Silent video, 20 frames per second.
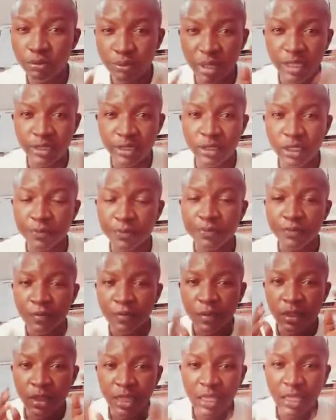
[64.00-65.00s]
medicine.
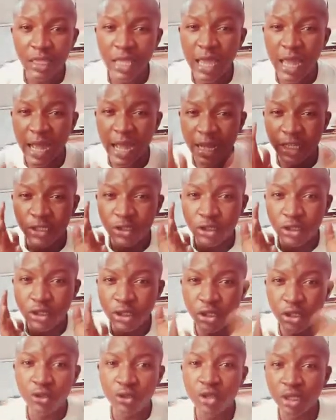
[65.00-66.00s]
There are
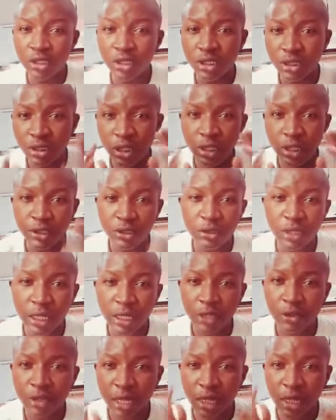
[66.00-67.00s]
institutions in Nigeria
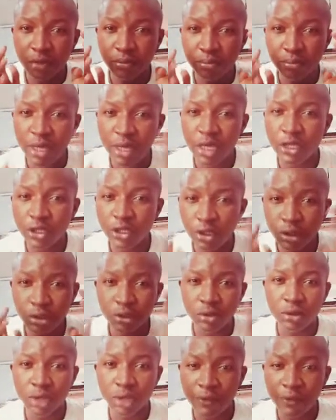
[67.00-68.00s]
that you can make
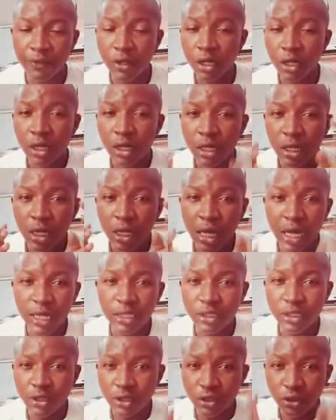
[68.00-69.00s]
use of,
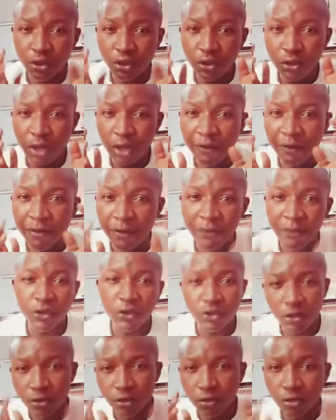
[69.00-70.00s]
and you have
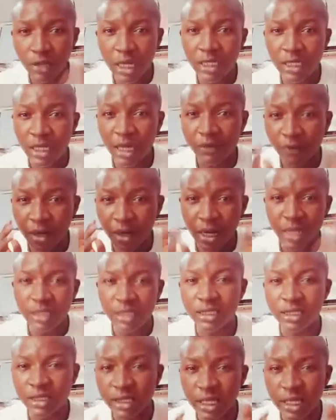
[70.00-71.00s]
refused to do that and
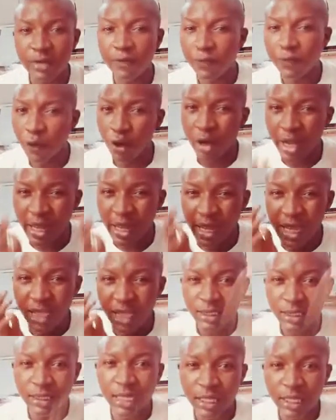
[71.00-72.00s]
rather seek for
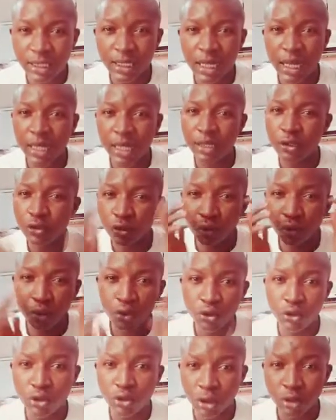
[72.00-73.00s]
external
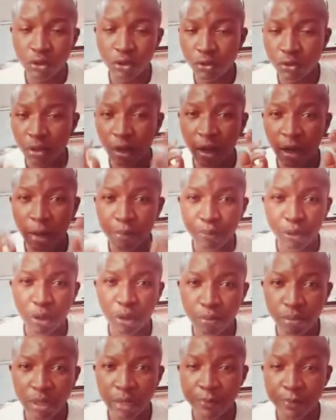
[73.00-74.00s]
solution to our
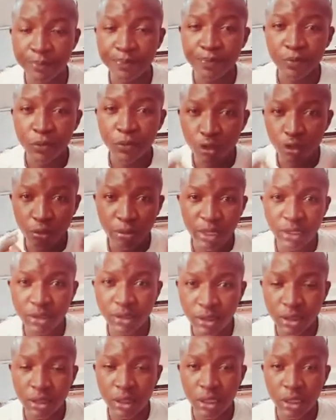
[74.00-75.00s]
problem
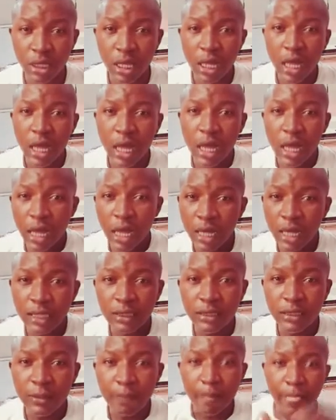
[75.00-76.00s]
domestically.
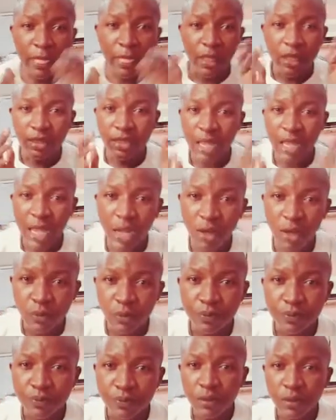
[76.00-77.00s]
And now